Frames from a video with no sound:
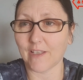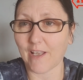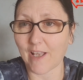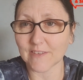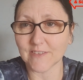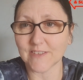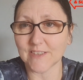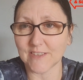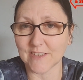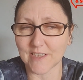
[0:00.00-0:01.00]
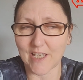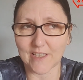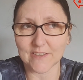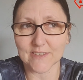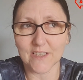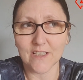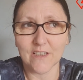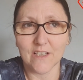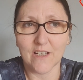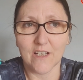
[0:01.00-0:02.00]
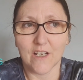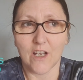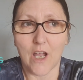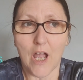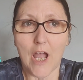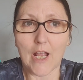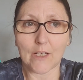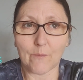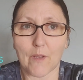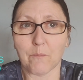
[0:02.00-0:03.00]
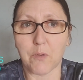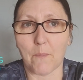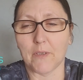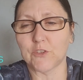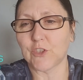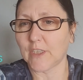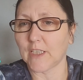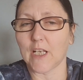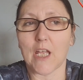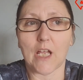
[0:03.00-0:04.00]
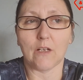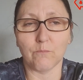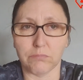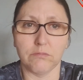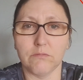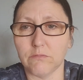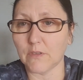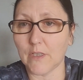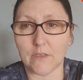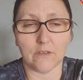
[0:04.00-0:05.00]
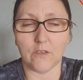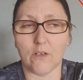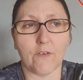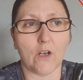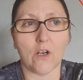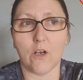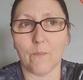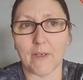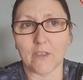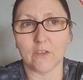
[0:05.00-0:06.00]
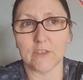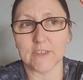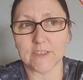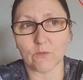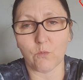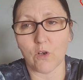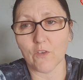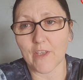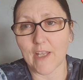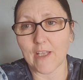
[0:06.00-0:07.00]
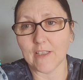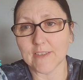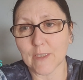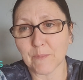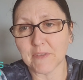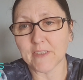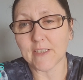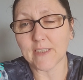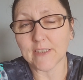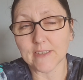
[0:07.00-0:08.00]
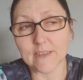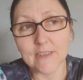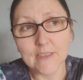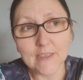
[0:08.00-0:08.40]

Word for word: like ants in your legs. And I'm like proper jigging out. Oh, I thought, oh my goodness, what the hell is happening here?